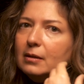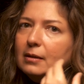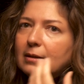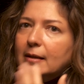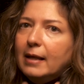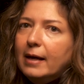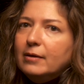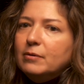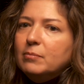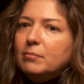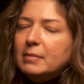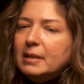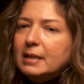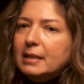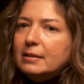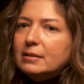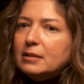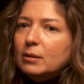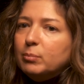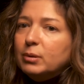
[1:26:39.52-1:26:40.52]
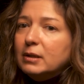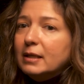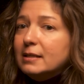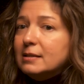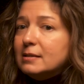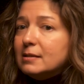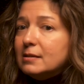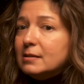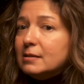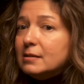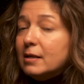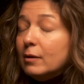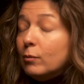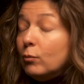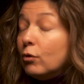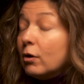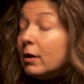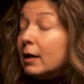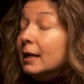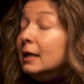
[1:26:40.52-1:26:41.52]
led me to places
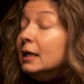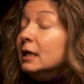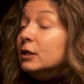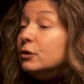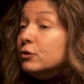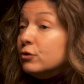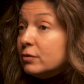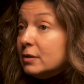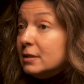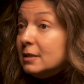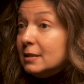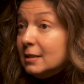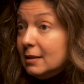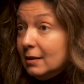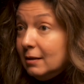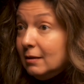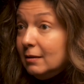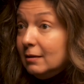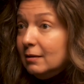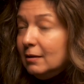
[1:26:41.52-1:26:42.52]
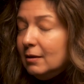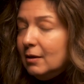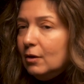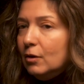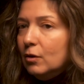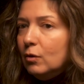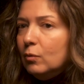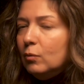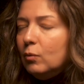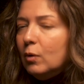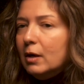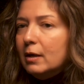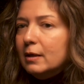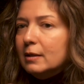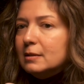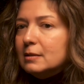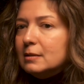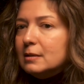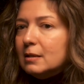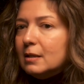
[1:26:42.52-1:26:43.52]
that were interesting
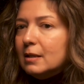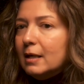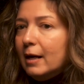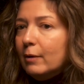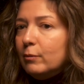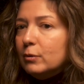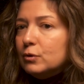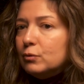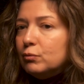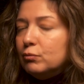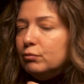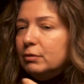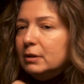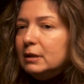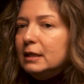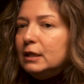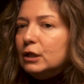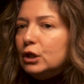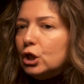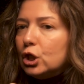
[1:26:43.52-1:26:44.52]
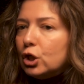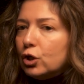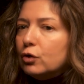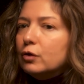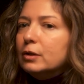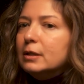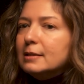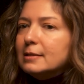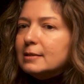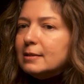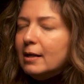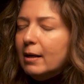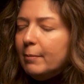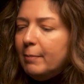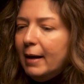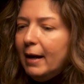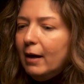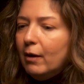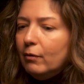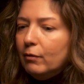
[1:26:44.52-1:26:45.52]
was that I was really curious
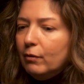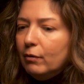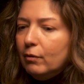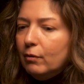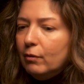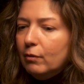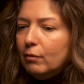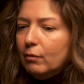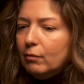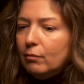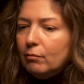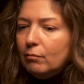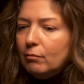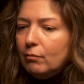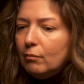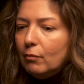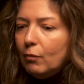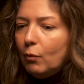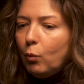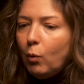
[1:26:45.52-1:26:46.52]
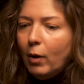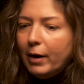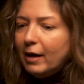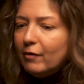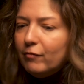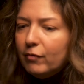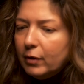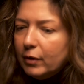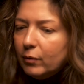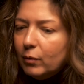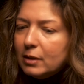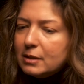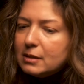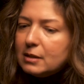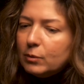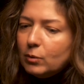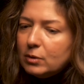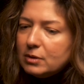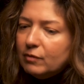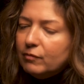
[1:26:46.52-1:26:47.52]
about whatever it
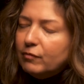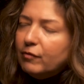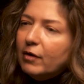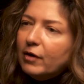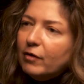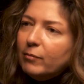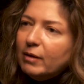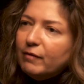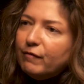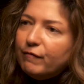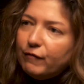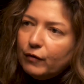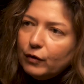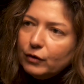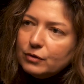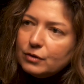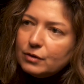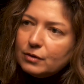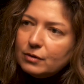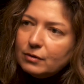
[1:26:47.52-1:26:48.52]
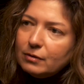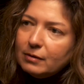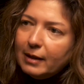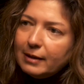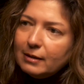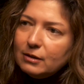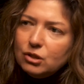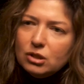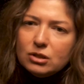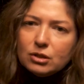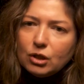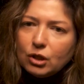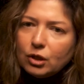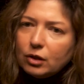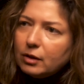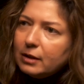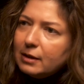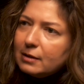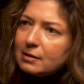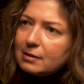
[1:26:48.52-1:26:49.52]
was that was in front of me first. Like just
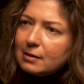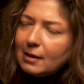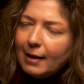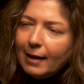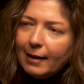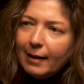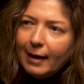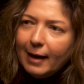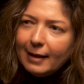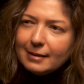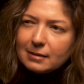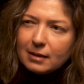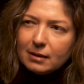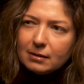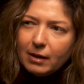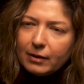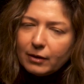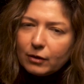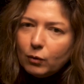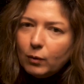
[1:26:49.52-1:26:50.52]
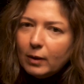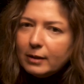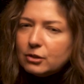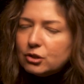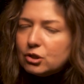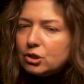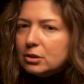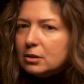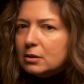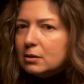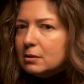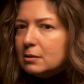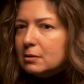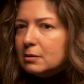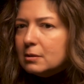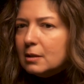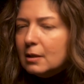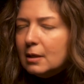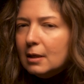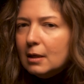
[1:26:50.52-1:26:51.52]
curious, asking a lot of
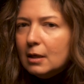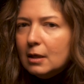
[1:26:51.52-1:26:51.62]
questions,